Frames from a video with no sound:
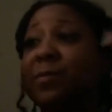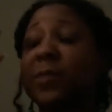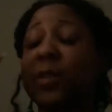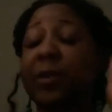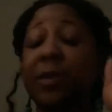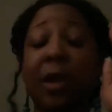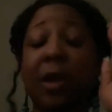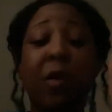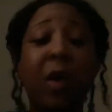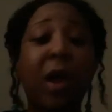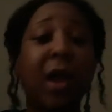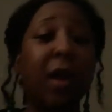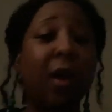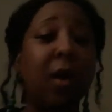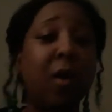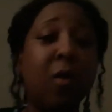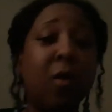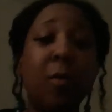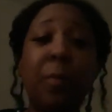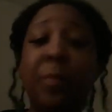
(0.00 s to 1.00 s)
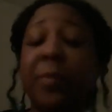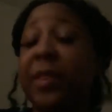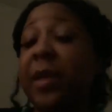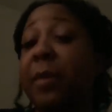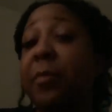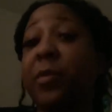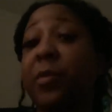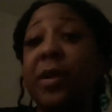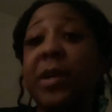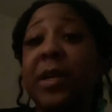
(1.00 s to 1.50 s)
you know, I hope
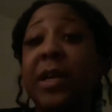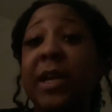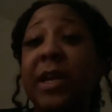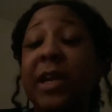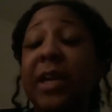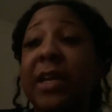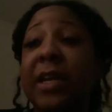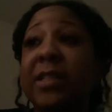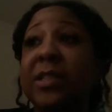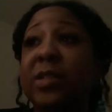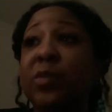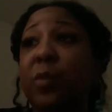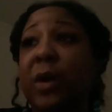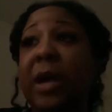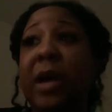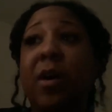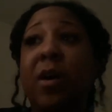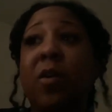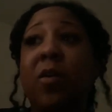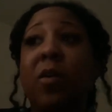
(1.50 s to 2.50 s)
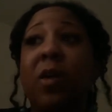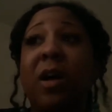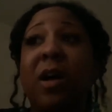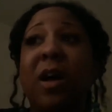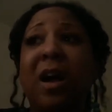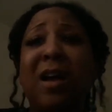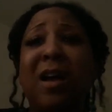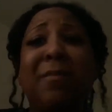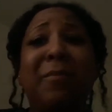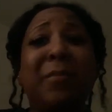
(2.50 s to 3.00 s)
that Britney is well.
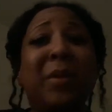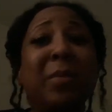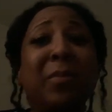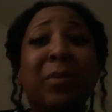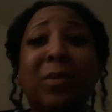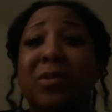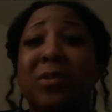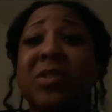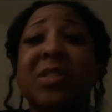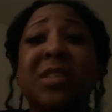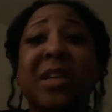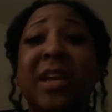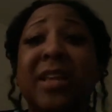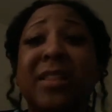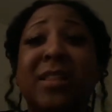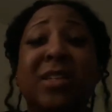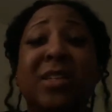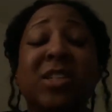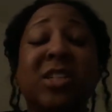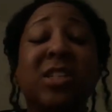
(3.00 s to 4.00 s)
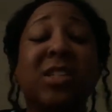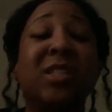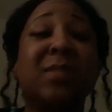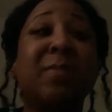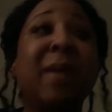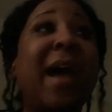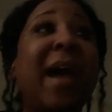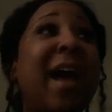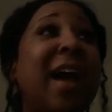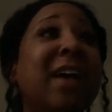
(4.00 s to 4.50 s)
People are saying that she's
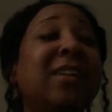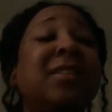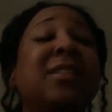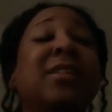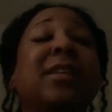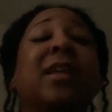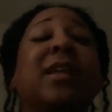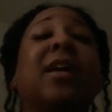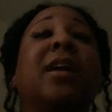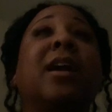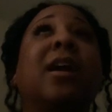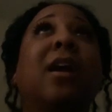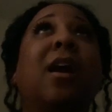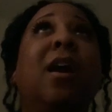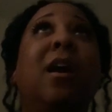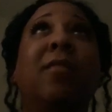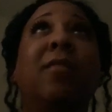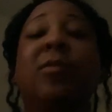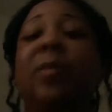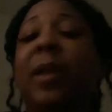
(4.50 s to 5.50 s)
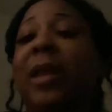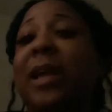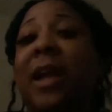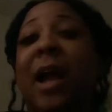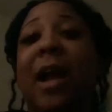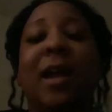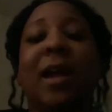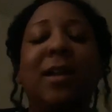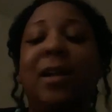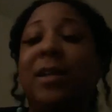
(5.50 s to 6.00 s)
passed. Like, God, like,
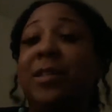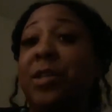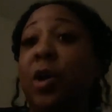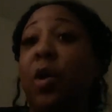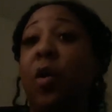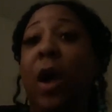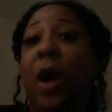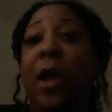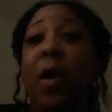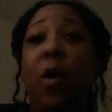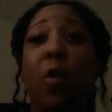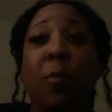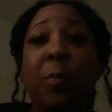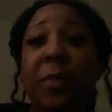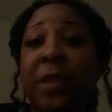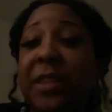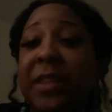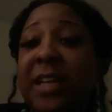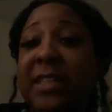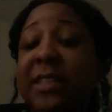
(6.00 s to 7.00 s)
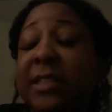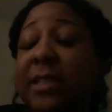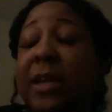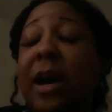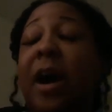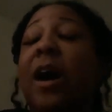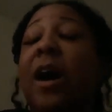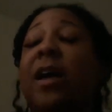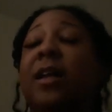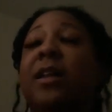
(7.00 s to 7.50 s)
I, I don't, I hope that that's
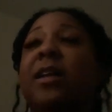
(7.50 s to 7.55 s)
not